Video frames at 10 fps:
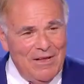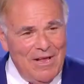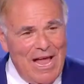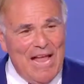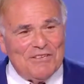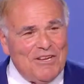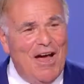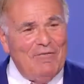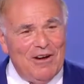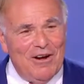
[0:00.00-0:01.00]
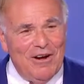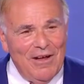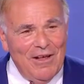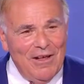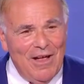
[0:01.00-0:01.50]
As governor,
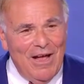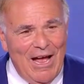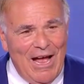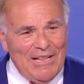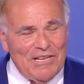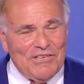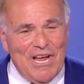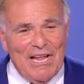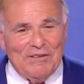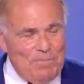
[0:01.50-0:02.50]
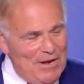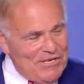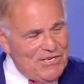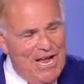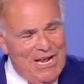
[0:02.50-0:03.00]
I had the chance, by
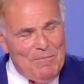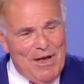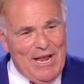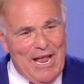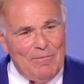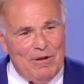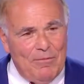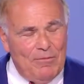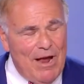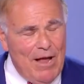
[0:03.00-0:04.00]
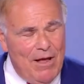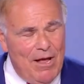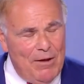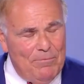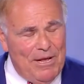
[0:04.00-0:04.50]
signing my name on
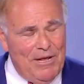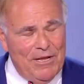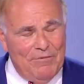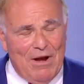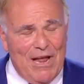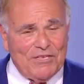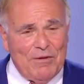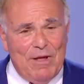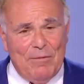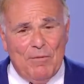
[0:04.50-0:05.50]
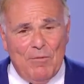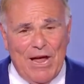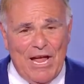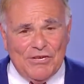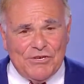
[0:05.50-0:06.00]
a bill that raised the minimum
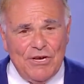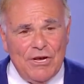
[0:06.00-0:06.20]
wage